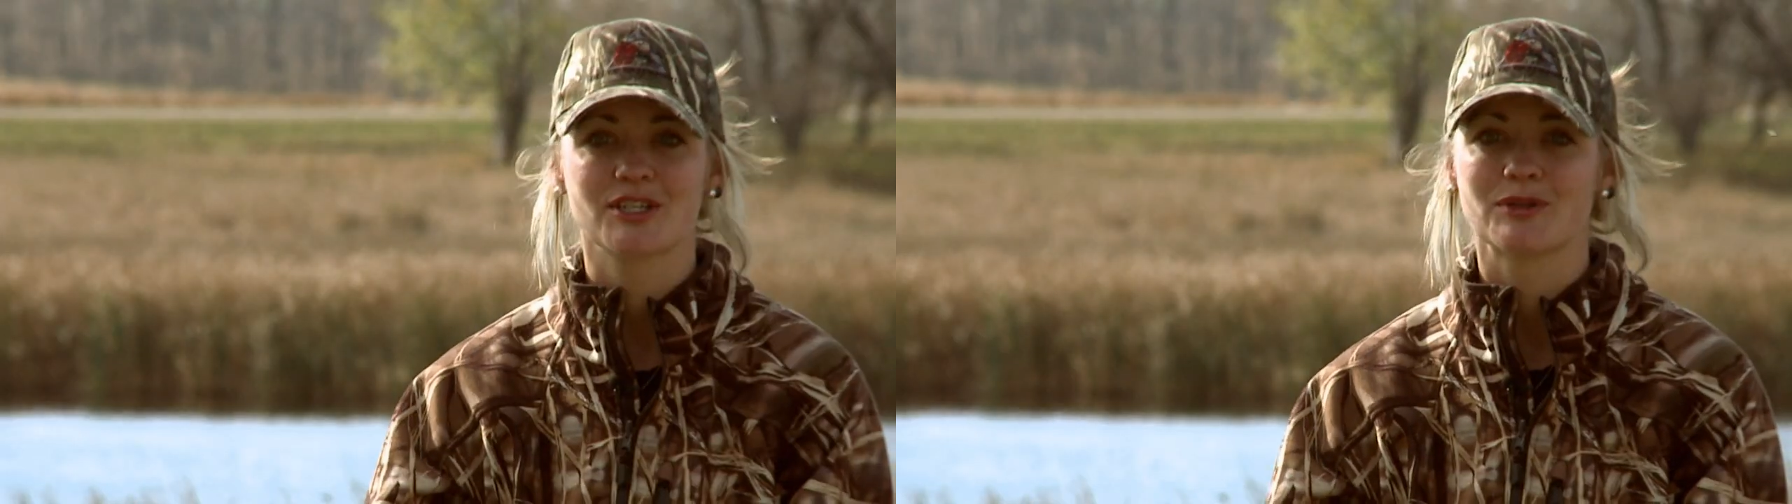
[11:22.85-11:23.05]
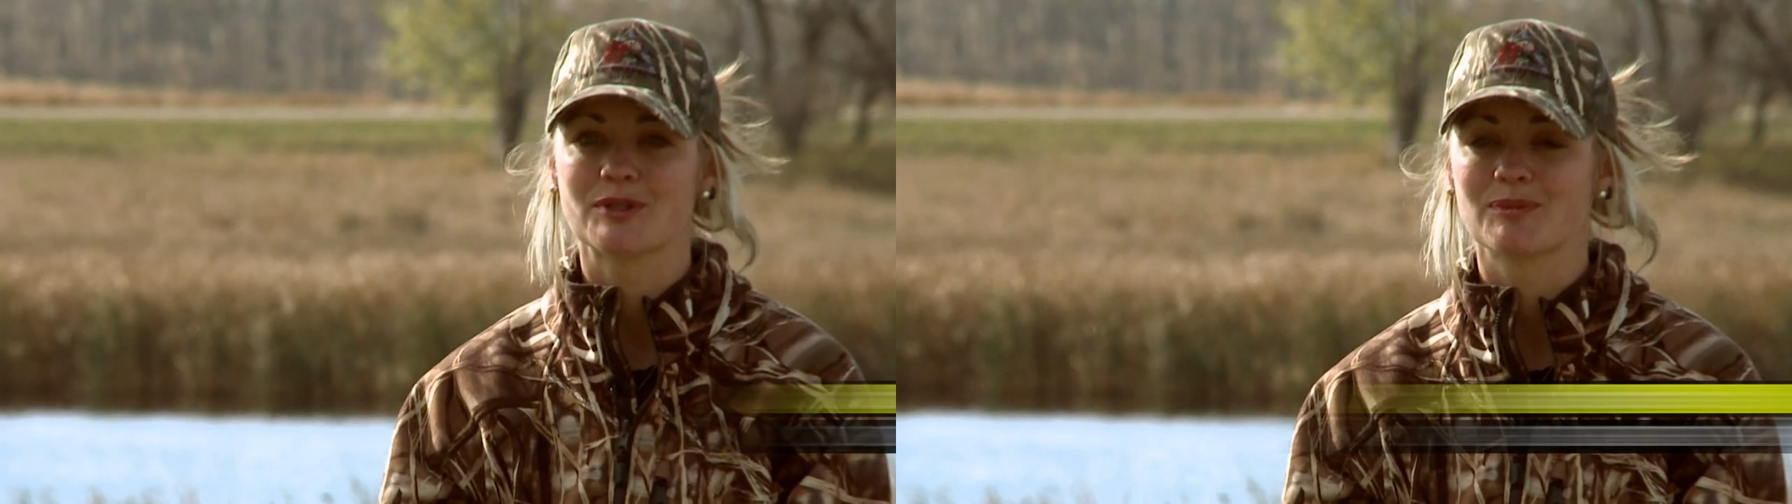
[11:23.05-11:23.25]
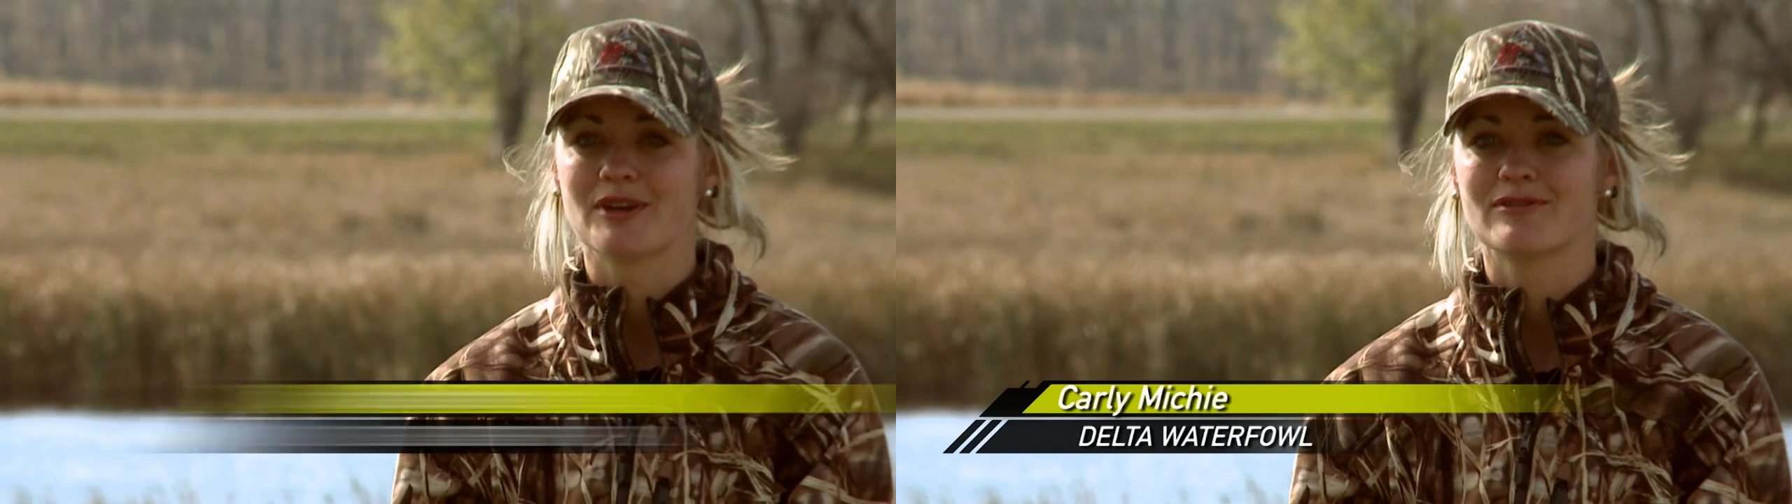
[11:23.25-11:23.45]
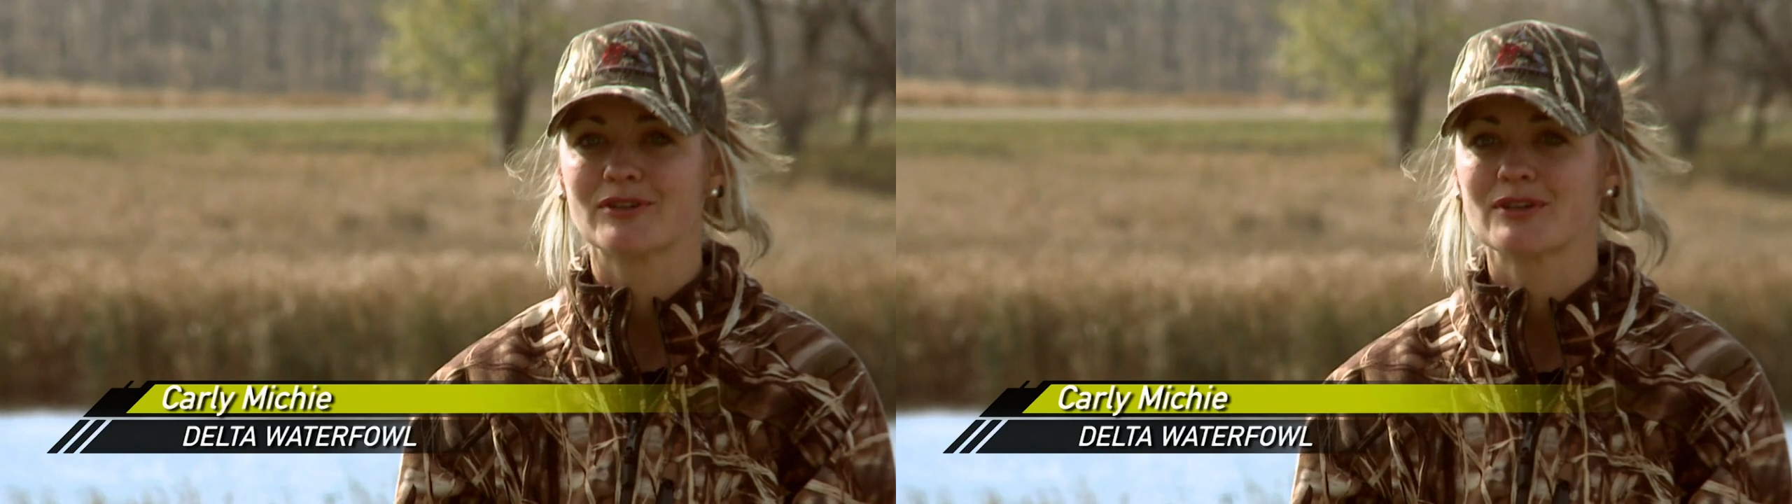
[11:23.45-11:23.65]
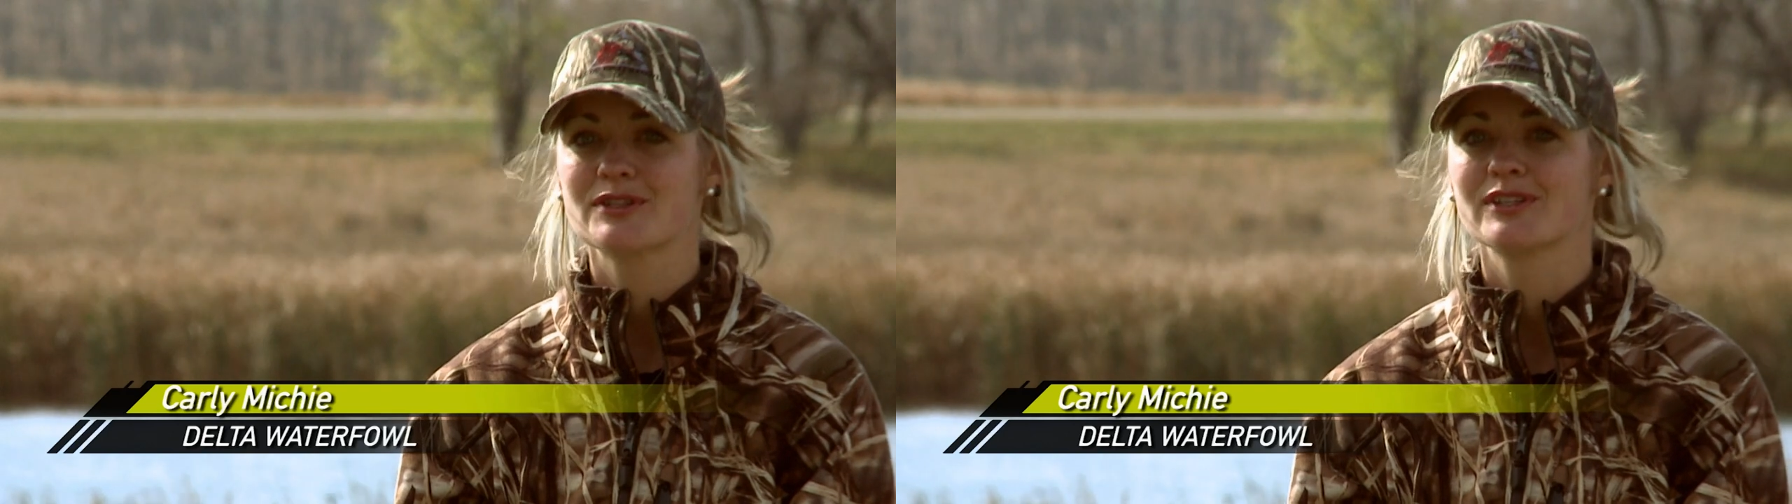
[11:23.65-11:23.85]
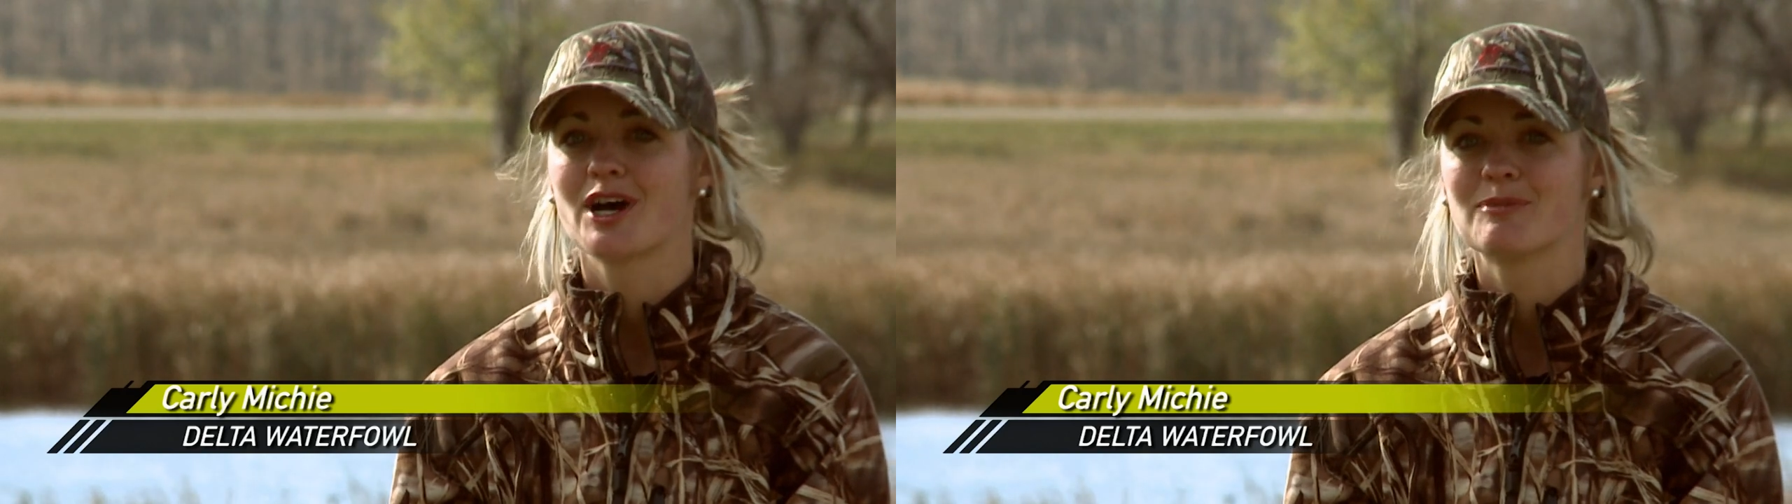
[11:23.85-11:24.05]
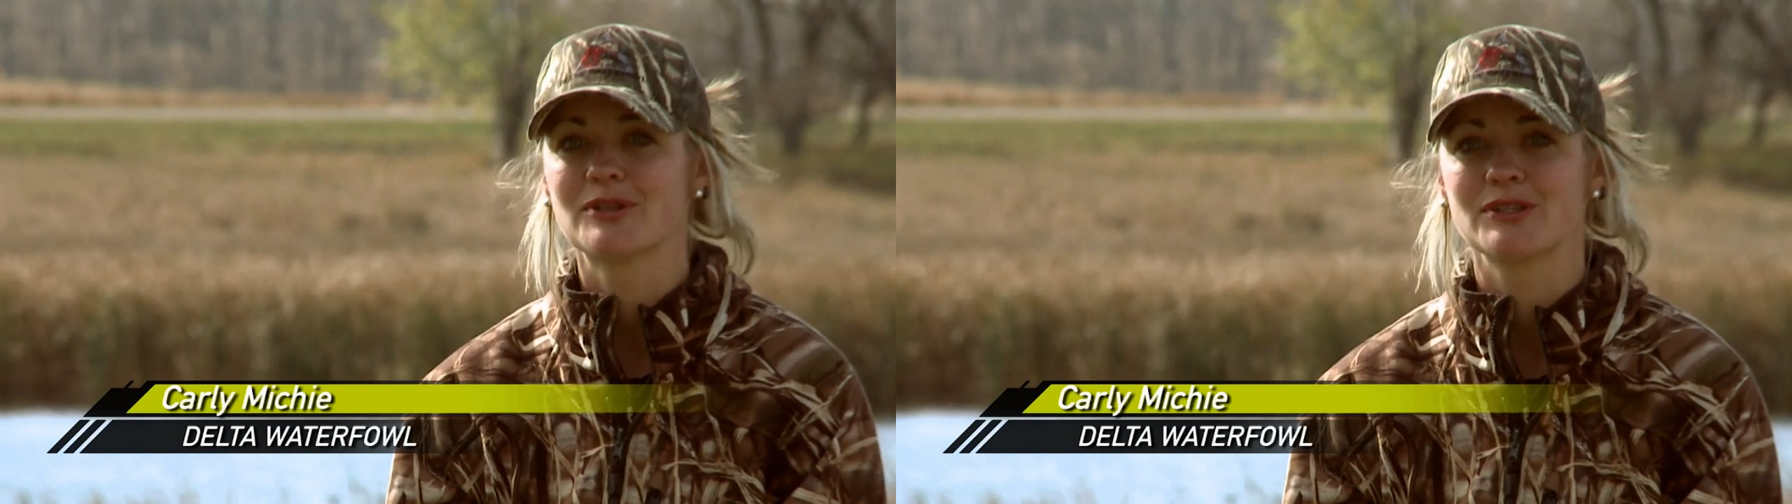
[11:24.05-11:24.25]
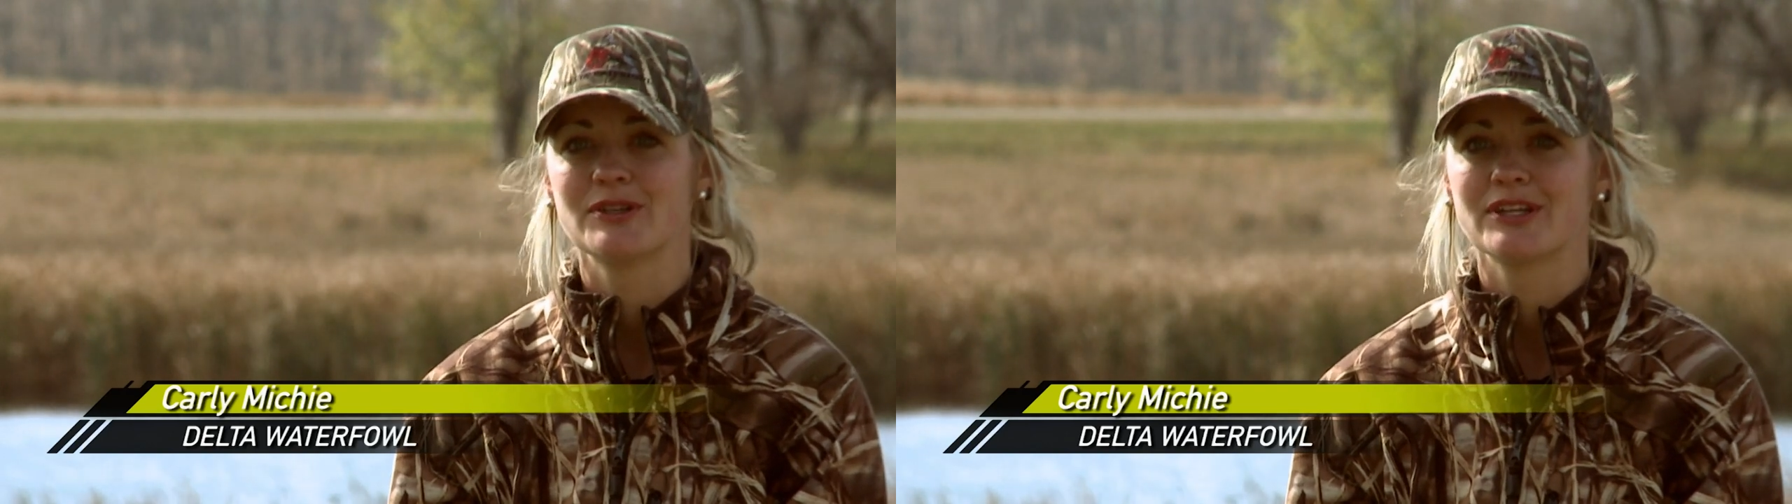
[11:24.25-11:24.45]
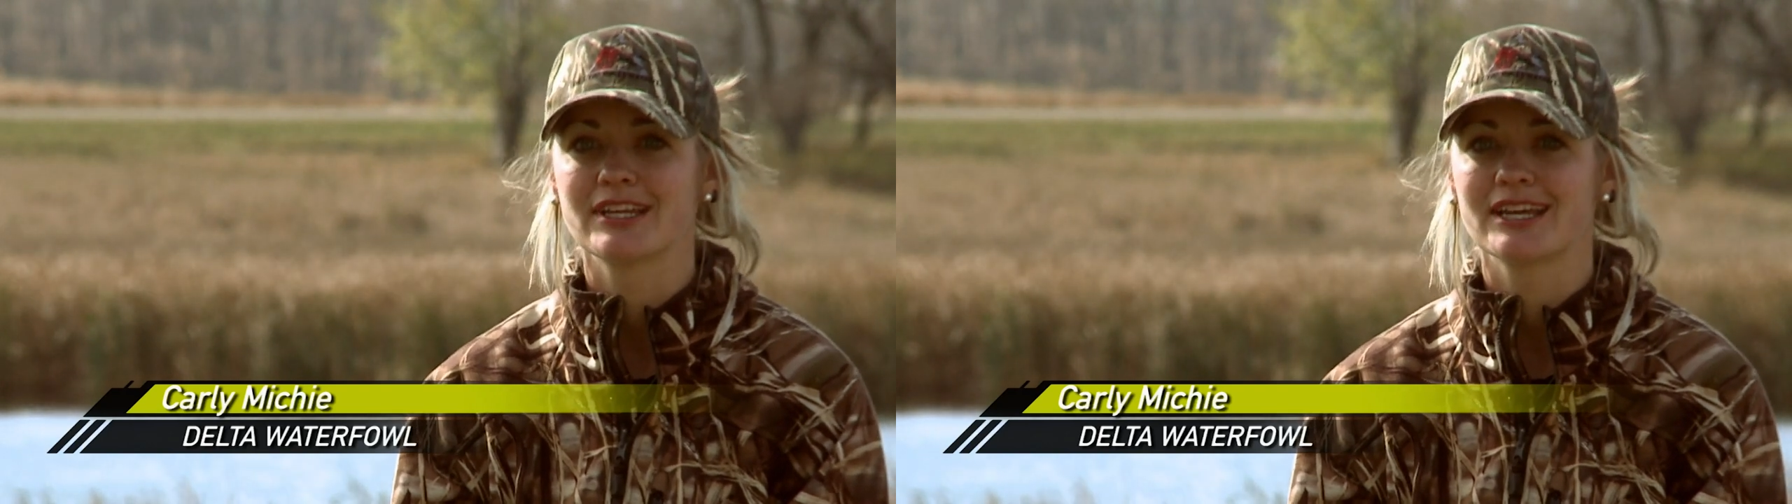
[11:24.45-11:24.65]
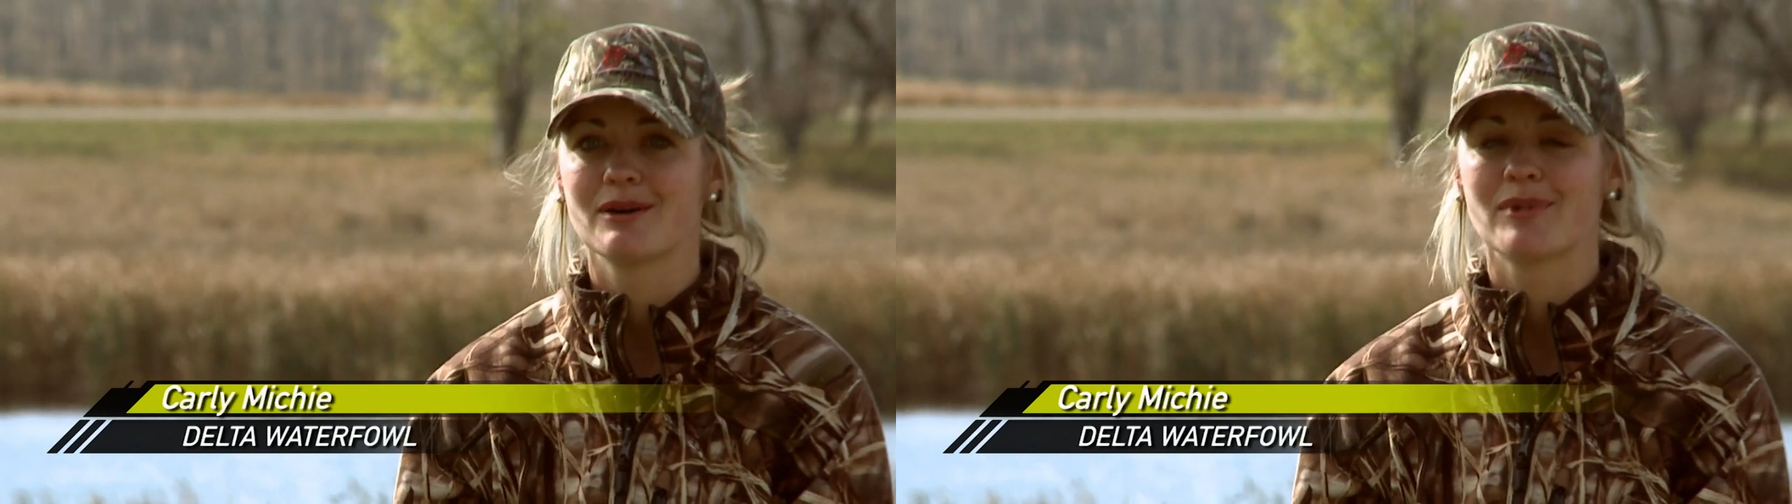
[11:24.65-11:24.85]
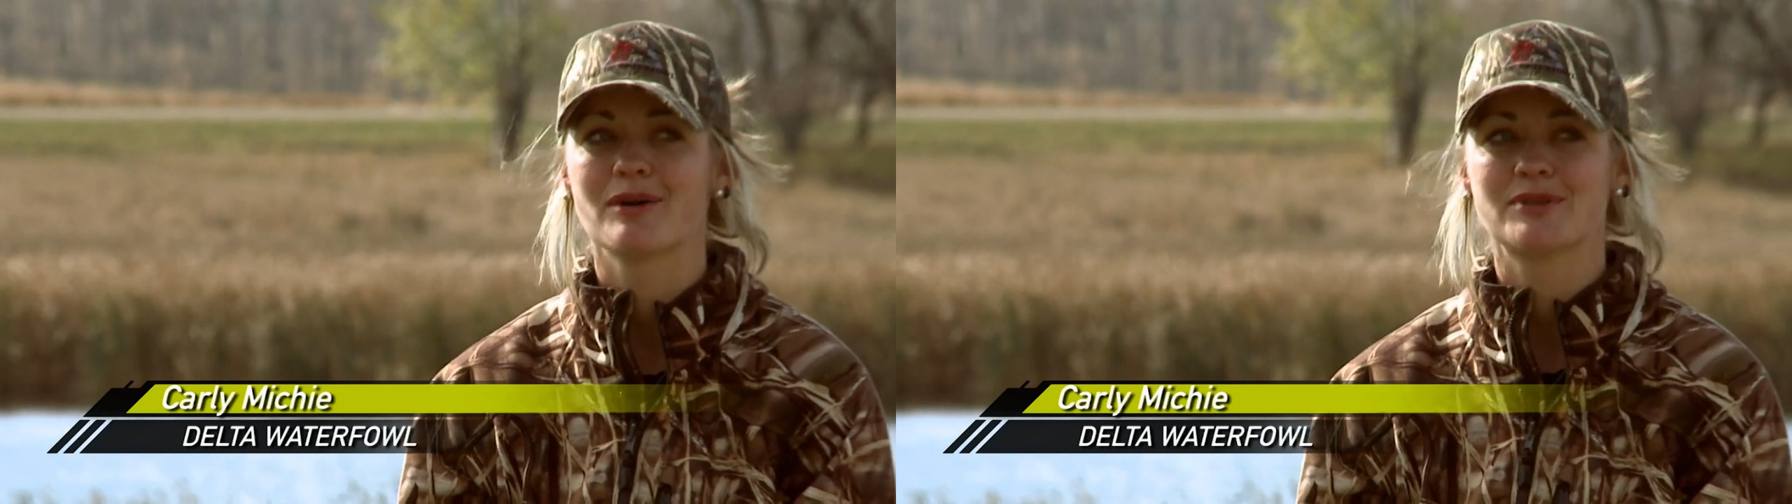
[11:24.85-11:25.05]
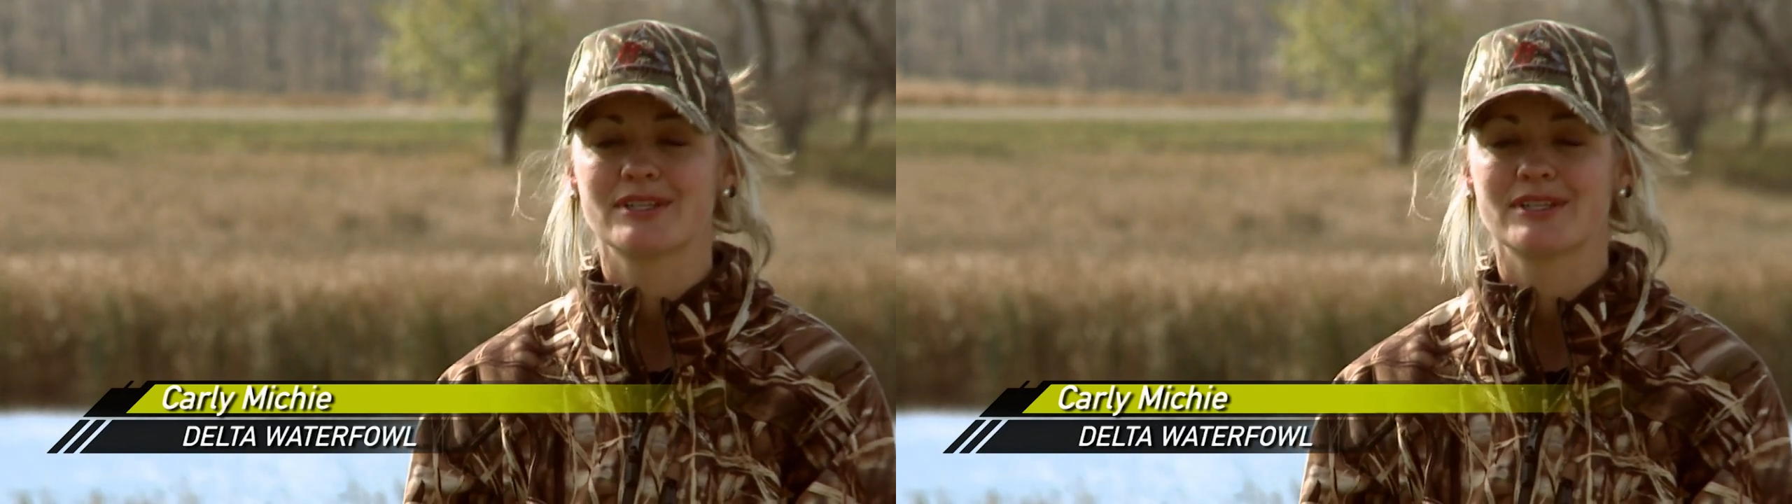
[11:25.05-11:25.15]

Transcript: year was my first opportunity to come up